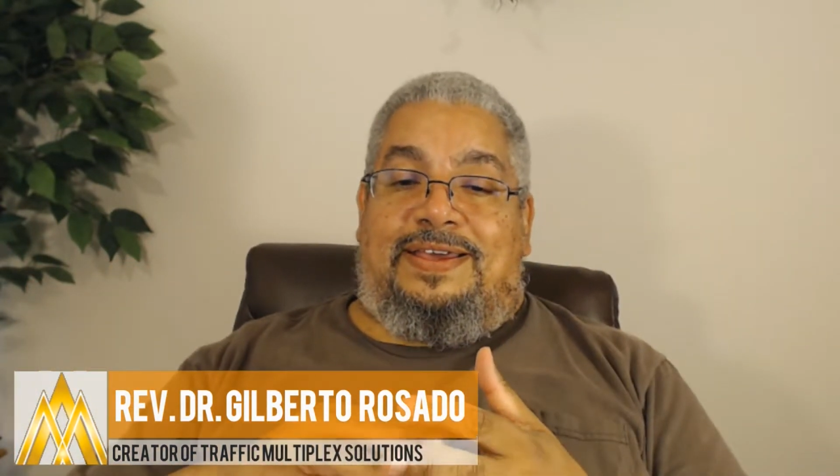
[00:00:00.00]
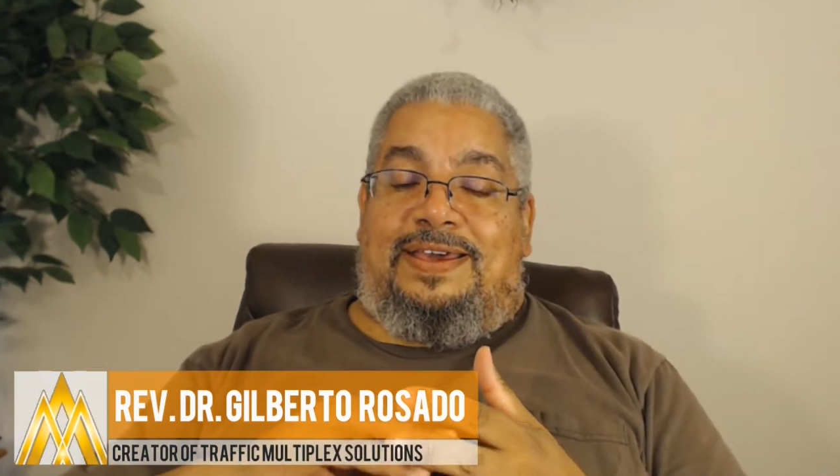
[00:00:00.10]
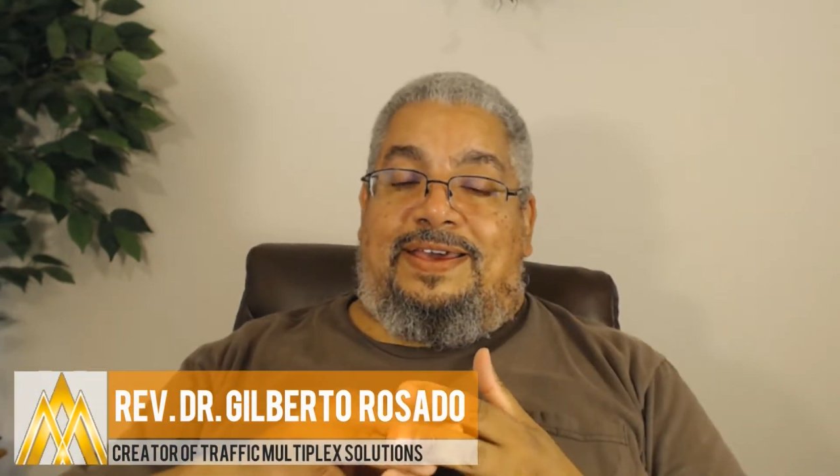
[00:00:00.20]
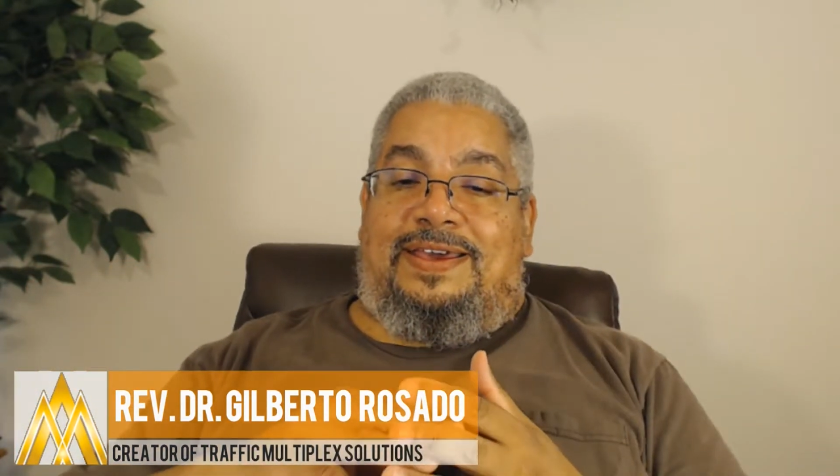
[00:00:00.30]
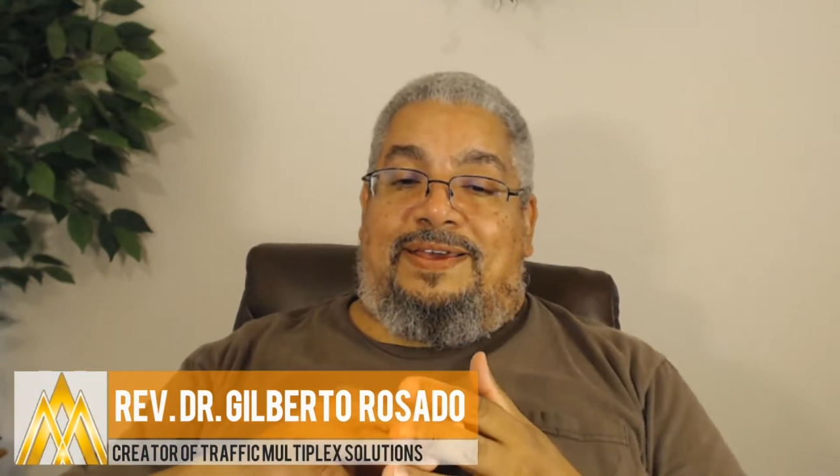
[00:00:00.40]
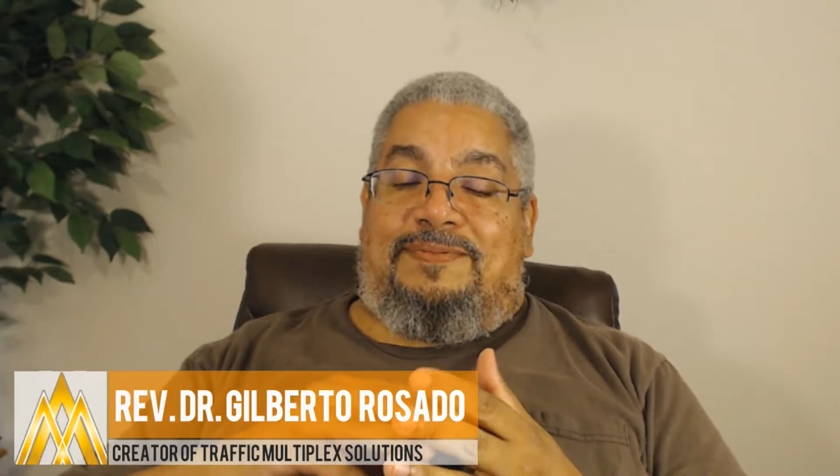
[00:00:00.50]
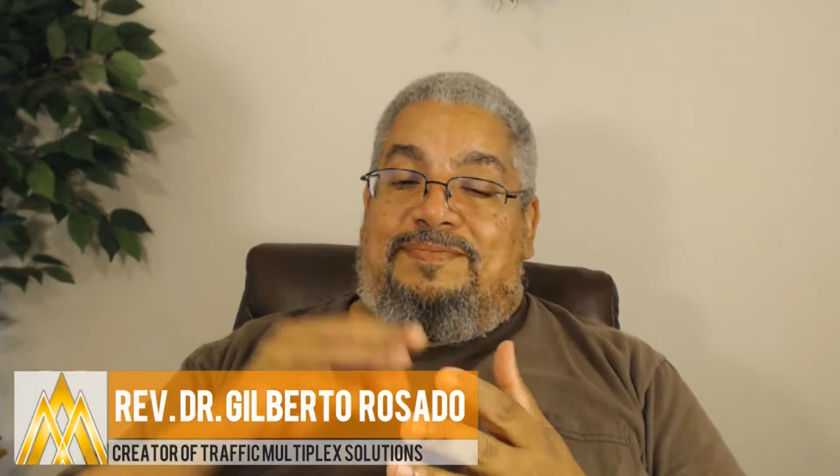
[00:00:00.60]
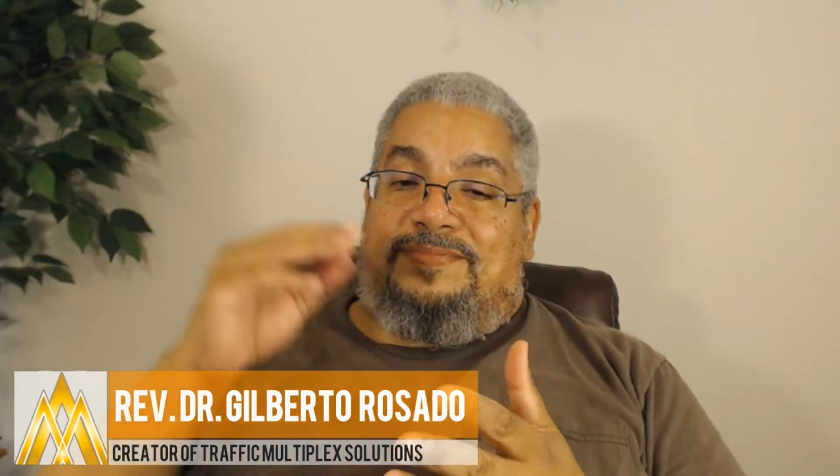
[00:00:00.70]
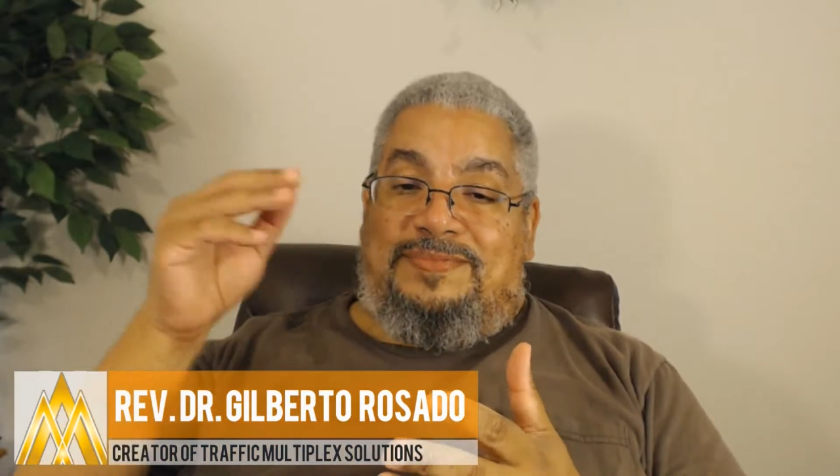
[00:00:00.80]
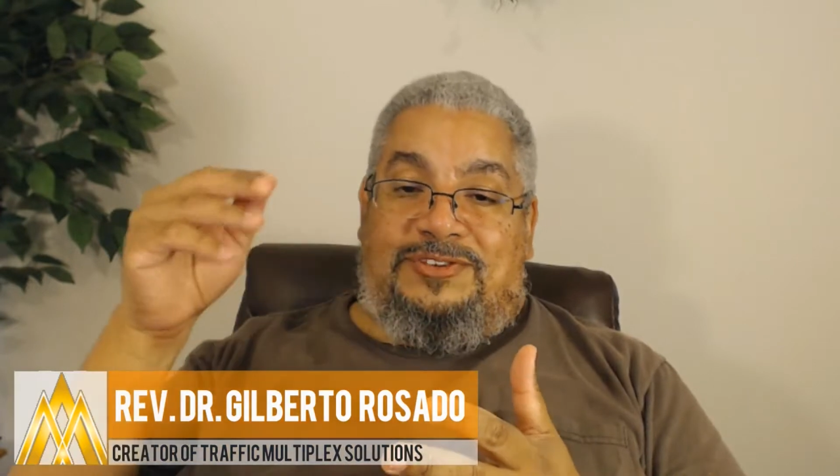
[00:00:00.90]

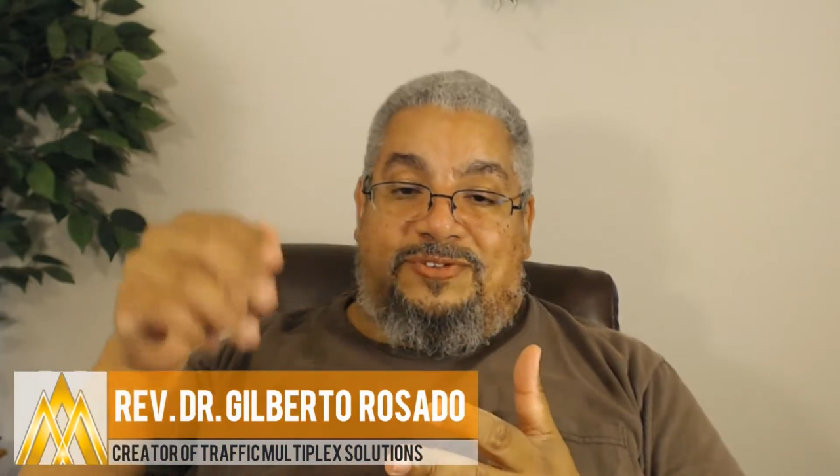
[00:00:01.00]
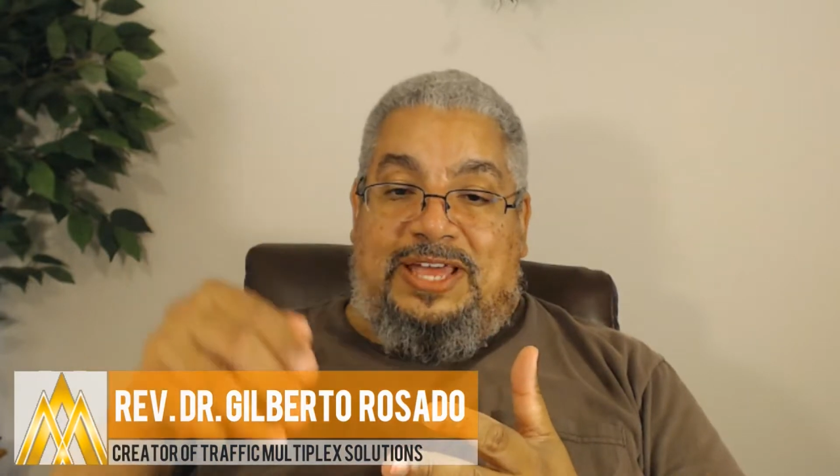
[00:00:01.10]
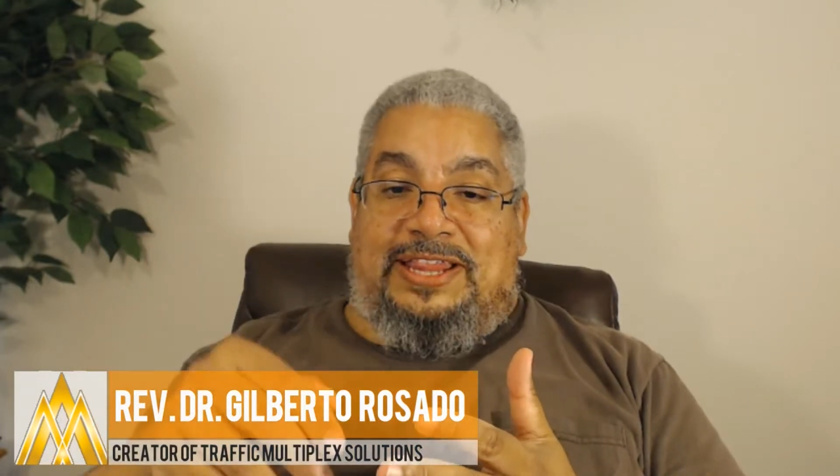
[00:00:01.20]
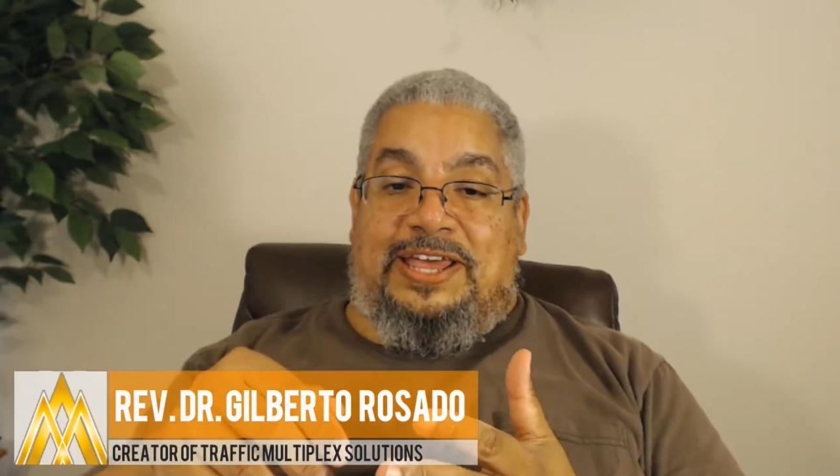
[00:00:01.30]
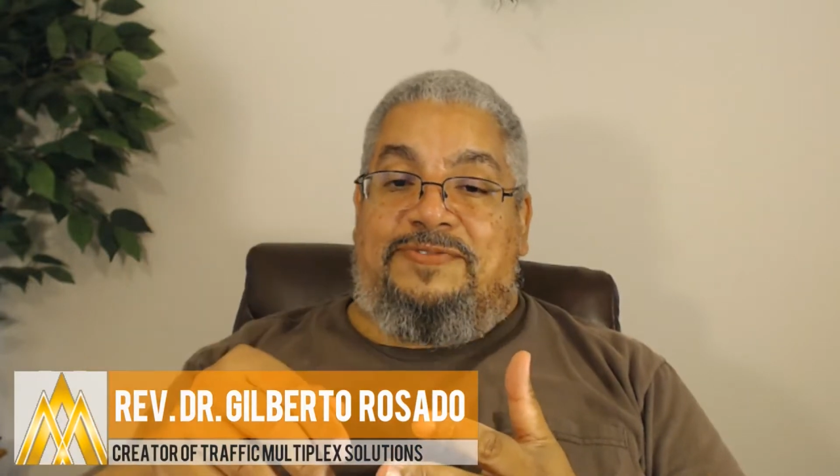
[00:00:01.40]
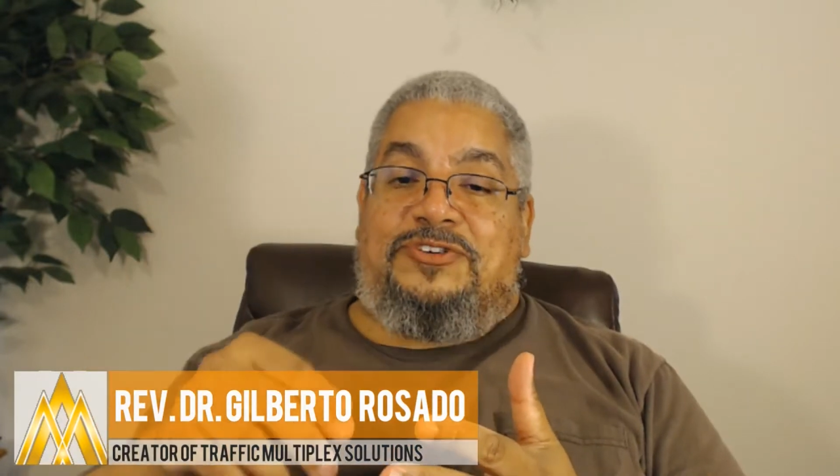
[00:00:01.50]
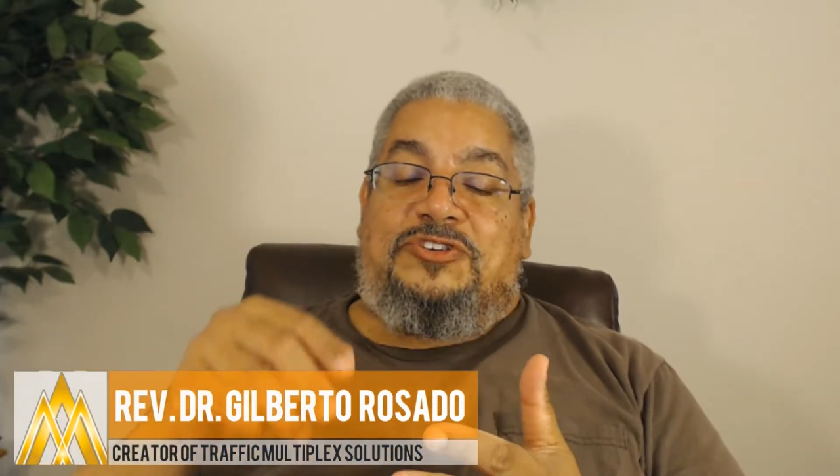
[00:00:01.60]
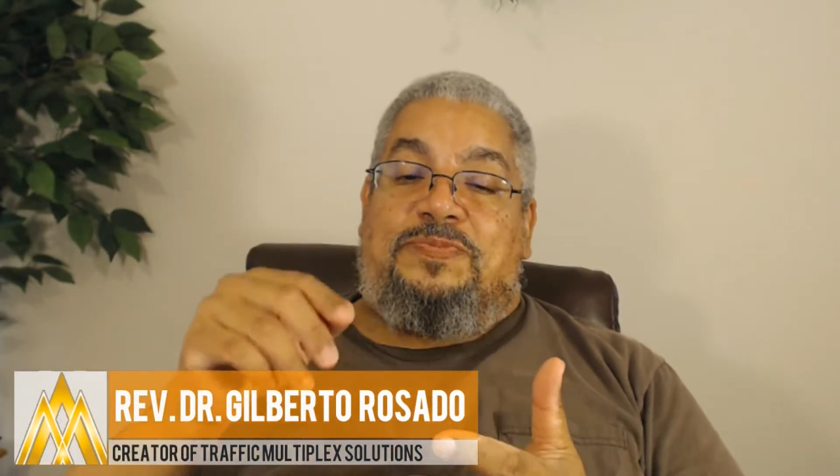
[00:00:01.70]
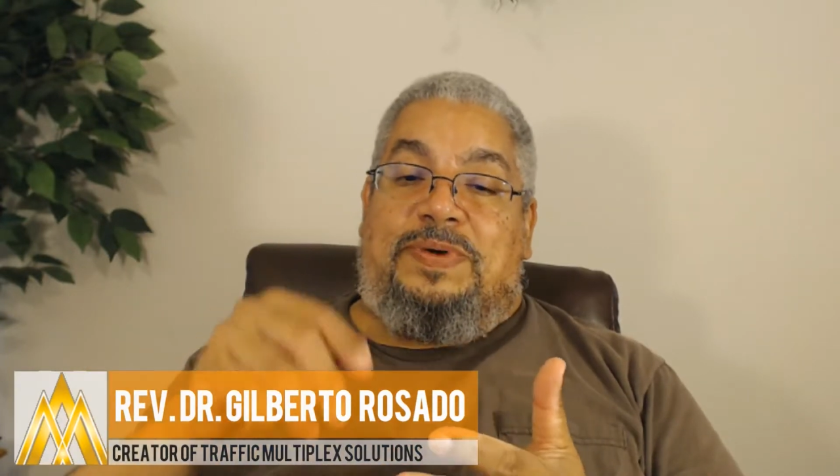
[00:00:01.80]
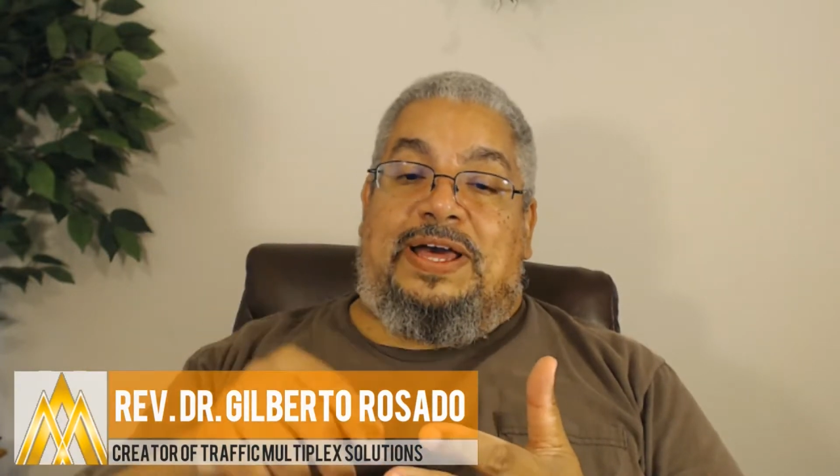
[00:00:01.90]
You have
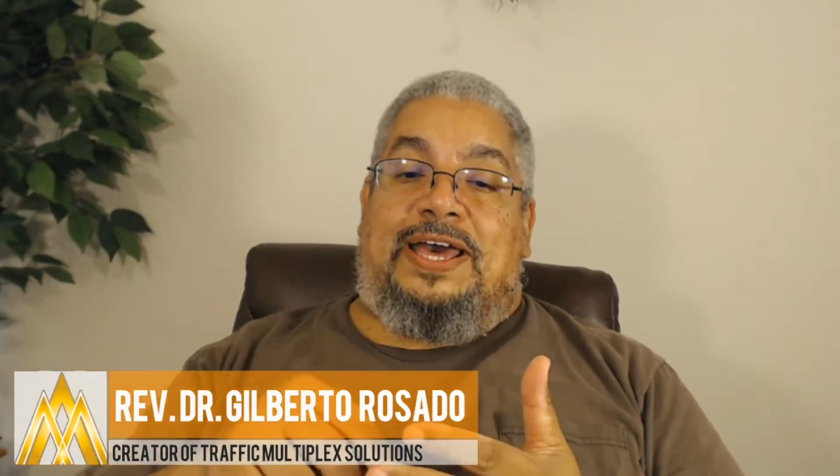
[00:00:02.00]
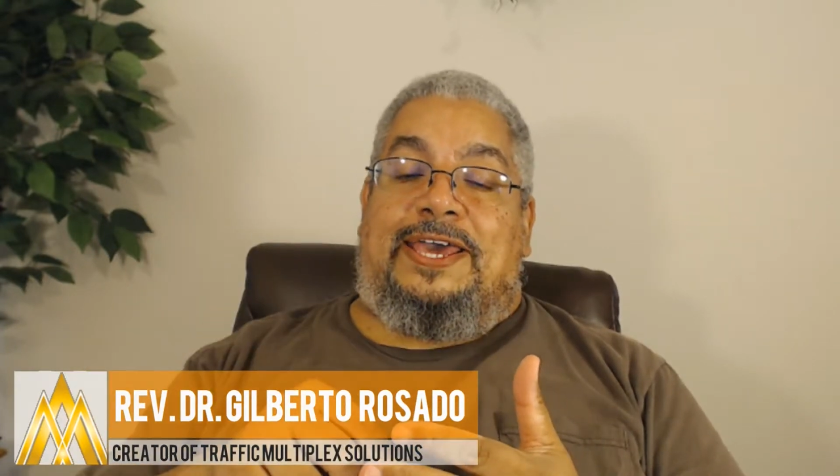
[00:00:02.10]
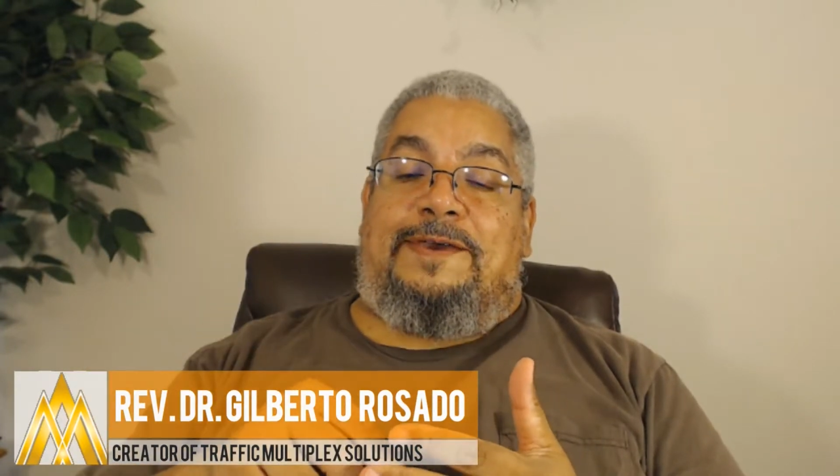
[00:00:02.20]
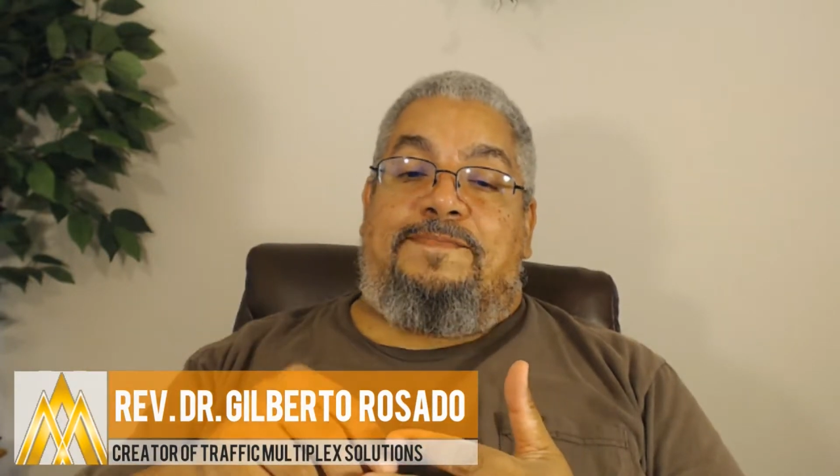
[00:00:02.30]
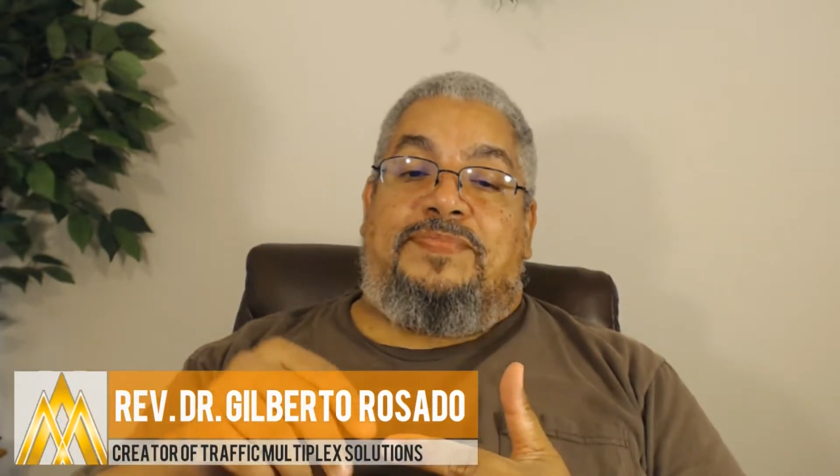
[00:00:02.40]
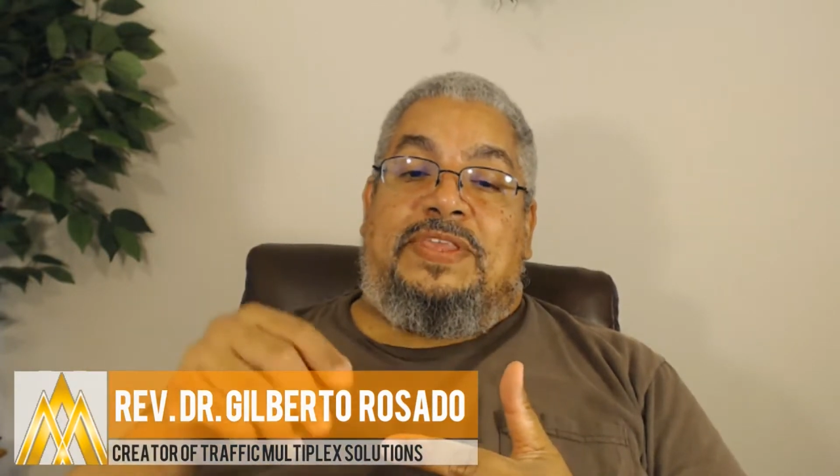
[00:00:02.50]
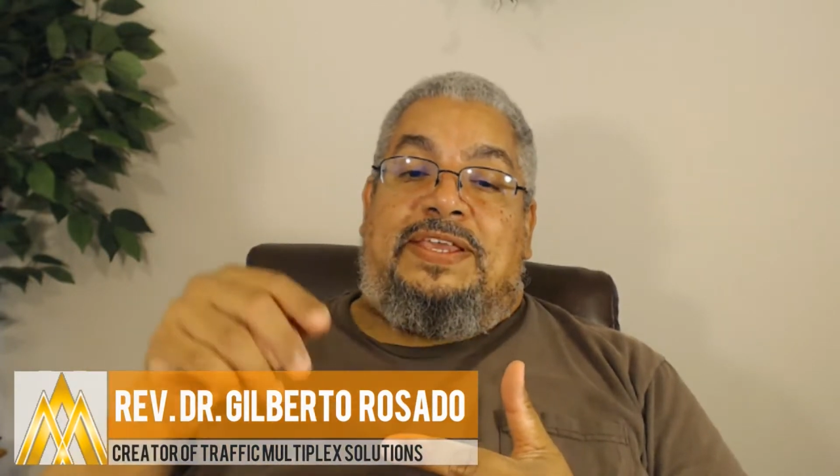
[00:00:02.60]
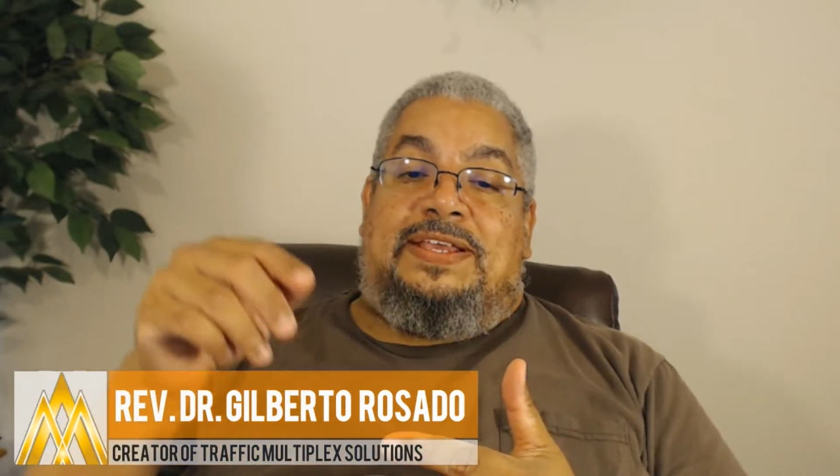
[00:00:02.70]
leverage by